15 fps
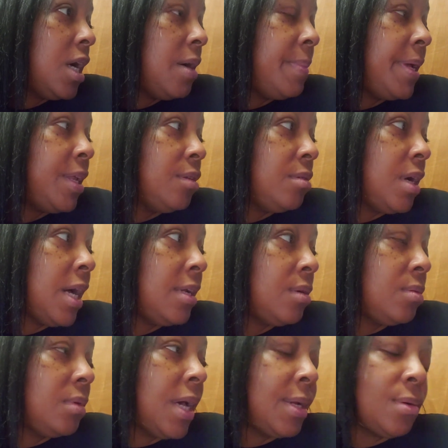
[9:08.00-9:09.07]
I mean, I
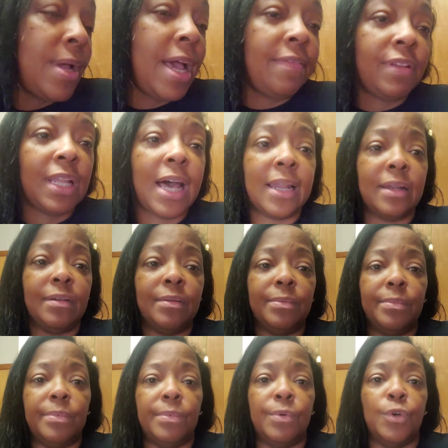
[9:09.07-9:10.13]
don't have a lot of
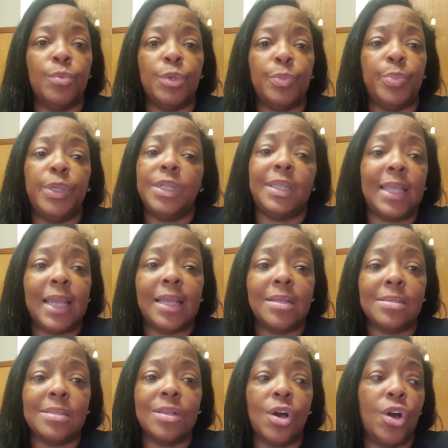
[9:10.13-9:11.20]
room to put
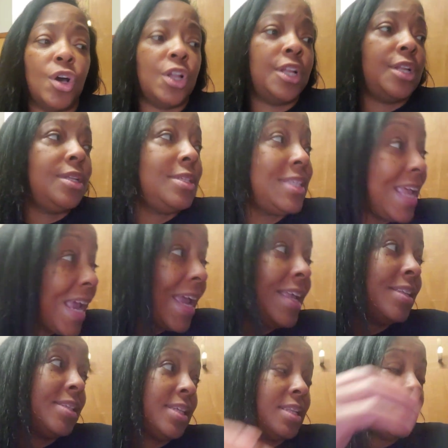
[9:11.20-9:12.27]
things on
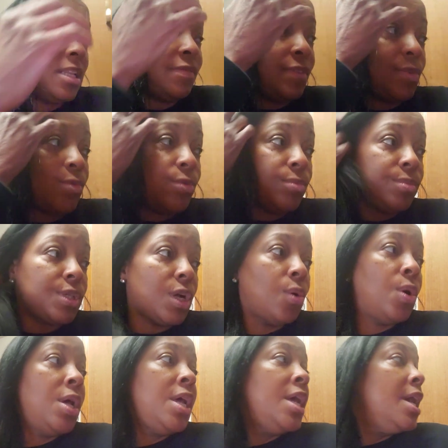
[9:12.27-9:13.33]
stands in the living room.
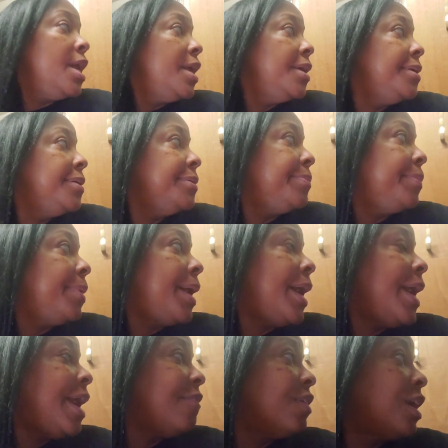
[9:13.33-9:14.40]
So I
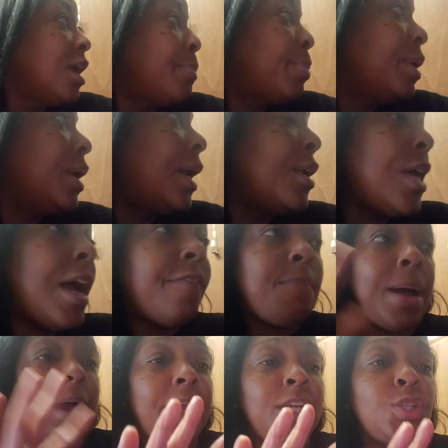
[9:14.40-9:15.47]
have a couple. I'd
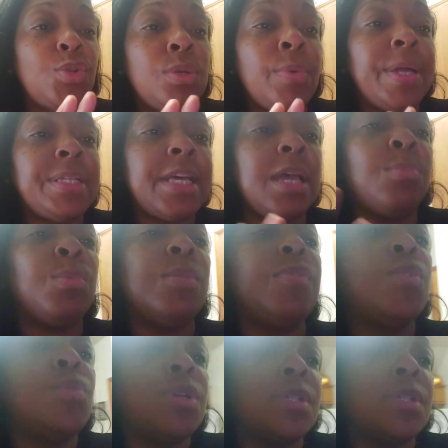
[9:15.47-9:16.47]
have my entryway table, of